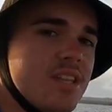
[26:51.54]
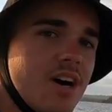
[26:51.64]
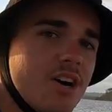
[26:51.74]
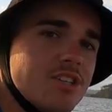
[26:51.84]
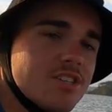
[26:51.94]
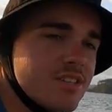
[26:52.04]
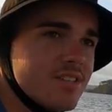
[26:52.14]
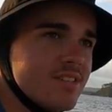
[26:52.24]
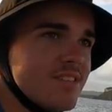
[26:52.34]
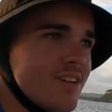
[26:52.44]
in the
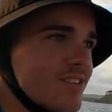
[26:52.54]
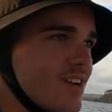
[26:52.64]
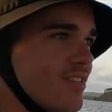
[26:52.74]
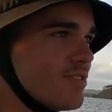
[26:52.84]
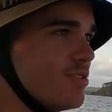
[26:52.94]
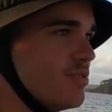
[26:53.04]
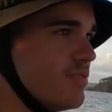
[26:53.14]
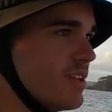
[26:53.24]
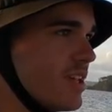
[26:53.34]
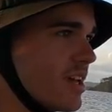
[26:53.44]
ocean, so it's kind of a cool
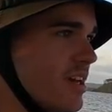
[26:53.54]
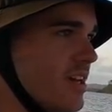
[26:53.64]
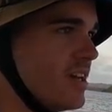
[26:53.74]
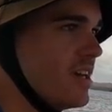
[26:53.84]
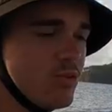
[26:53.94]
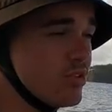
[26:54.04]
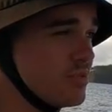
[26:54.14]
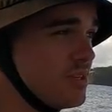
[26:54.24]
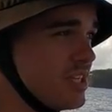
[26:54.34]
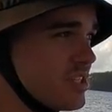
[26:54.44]
feeling. We'll cook
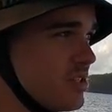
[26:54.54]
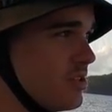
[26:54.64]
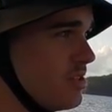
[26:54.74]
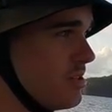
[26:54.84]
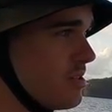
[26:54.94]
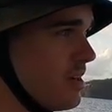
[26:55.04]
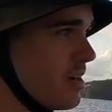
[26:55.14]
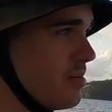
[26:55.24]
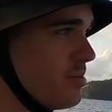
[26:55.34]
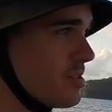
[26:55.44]
some dinner soon.
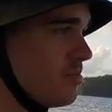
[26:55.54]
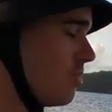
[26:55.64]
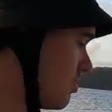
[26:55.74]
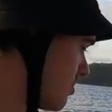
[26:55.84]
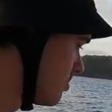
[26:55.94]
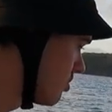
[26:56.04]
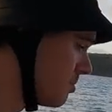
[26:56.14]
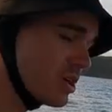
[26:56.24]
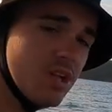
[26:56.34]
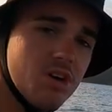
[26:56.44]
I'm gonna put some warm,
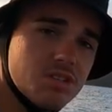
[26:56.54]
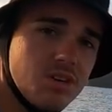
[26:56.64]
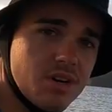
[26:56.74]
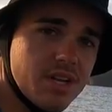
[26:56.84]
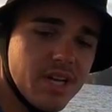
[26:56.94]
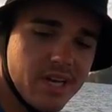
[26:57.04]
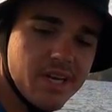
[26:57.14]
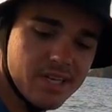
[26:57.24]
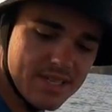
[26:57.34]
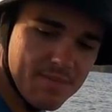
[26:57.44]
warmer clothes on,
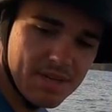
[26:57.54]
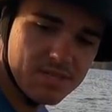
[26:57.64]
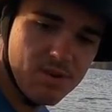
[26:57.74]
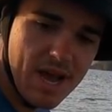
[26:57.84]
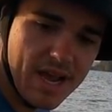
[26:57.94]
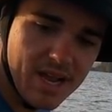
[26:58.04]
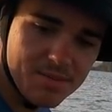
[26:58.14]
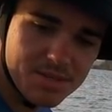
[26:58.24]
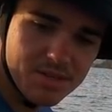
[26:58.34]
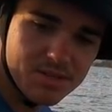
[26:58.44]
set my swag
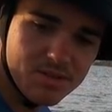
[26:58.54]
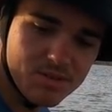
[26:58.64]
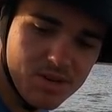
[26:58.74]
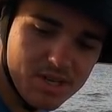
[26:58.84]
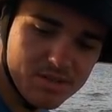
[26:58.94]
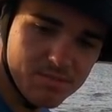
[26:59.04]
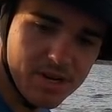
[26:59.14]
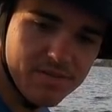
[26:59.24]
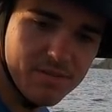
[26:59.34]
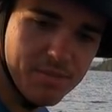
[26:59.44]
up so it's all nice and
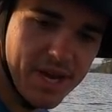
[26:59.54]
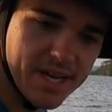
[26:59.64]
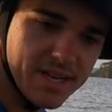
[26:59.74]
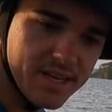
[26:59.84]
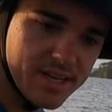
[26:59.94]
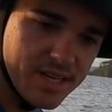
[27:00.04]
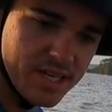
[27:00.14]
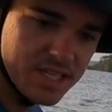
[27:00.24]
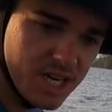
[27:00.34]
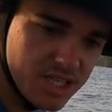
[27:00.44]
ready for bed,
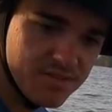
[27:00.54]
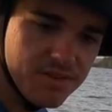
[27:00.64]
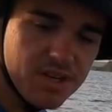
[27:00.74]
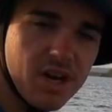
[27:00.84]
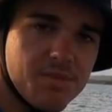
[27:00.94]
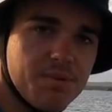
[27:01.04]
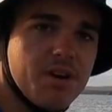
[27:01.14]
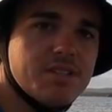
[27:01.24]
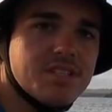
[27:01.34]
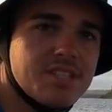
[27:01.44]
charge a few
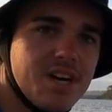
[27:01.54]
GoPros and